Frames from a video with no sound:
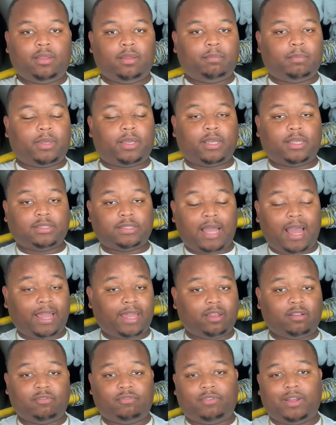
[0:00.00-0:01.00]
because I
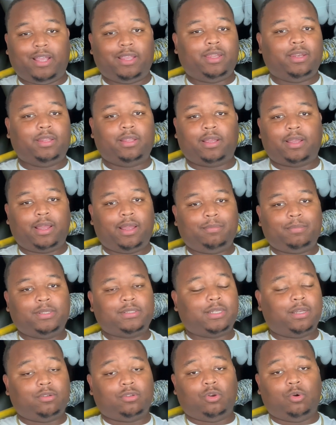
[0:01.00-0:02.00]
couldn't find it in the
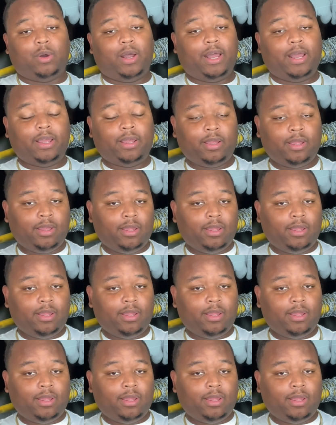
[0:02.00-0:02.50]
comments, I don't know why.